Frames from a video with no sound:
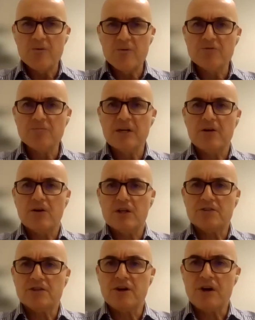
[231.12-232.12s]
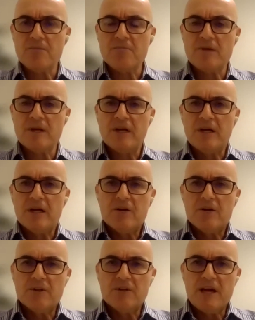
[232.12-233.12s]
Yeah, we spent a lot of time
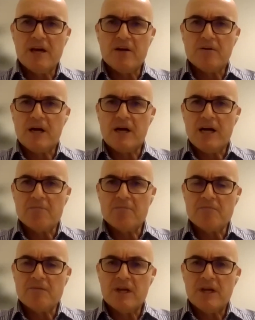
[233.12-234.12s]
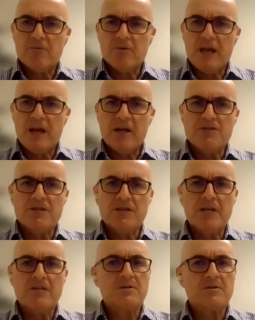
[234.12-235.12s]
with our
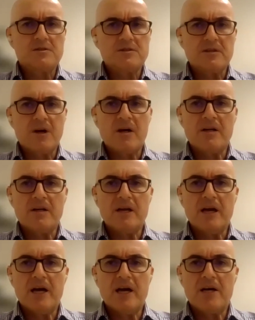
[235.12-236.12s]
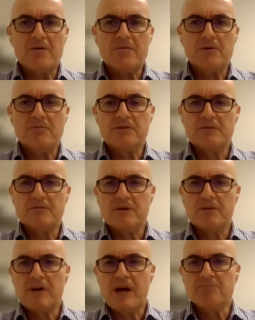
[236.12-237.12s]
engineers on site.
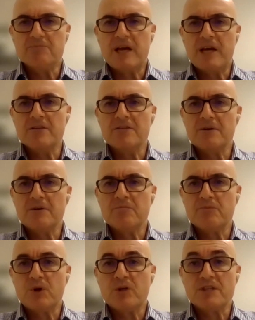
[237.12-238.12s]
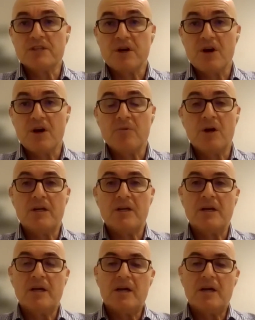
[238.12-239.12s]
We've updated the project
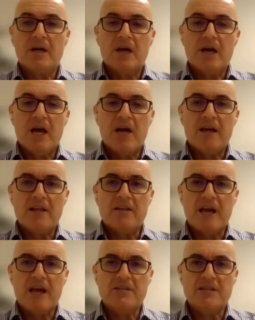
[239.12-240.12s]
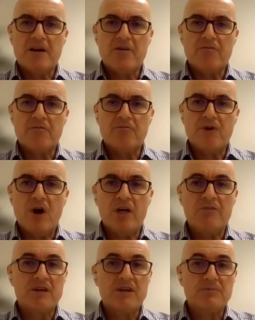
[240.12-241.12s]
timeline, and that has our
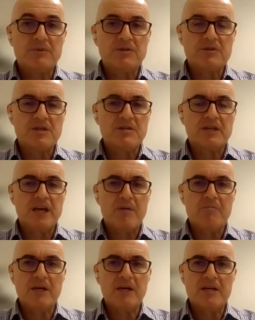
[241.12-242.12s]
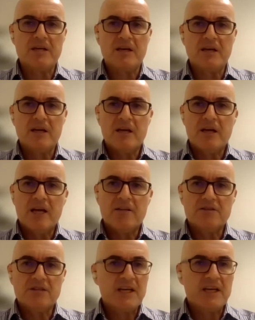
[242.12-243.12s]
final investment decision coming in
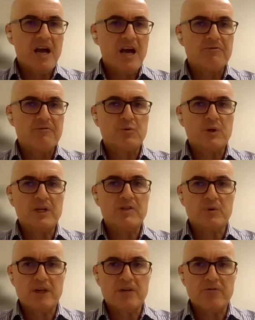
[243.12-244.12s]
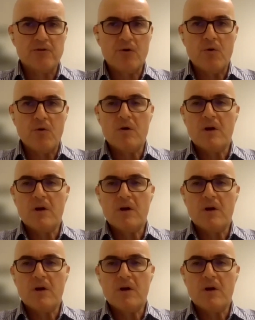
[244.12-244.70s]
at the second half of 2024.